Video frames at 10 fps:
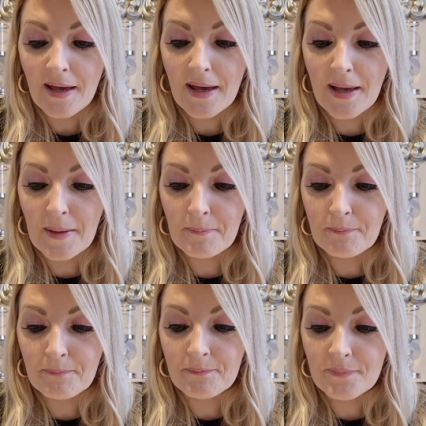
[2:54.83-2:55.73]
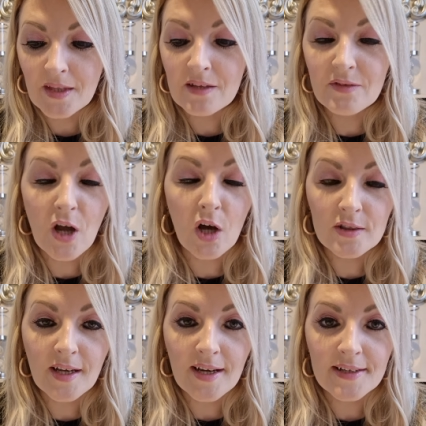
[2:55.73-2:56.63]
um, even on
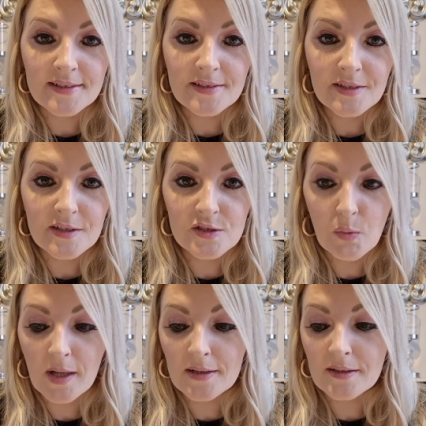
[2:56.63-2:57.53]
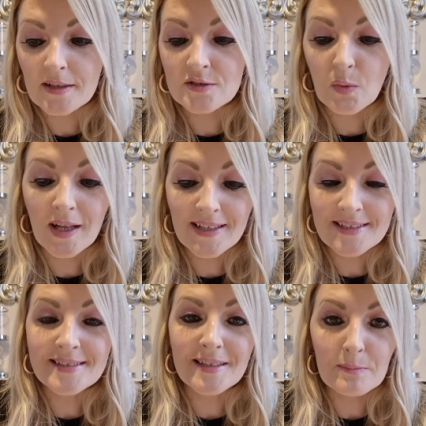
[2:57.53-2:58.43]
the earth as well, as well
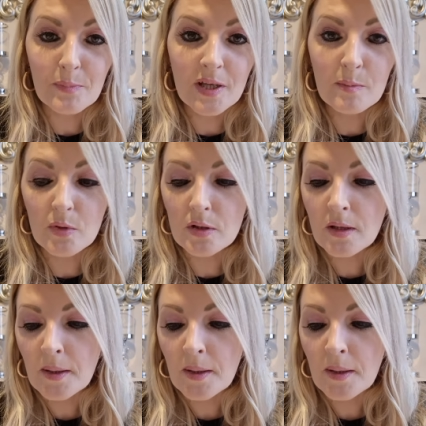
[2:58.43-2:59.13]
as in people.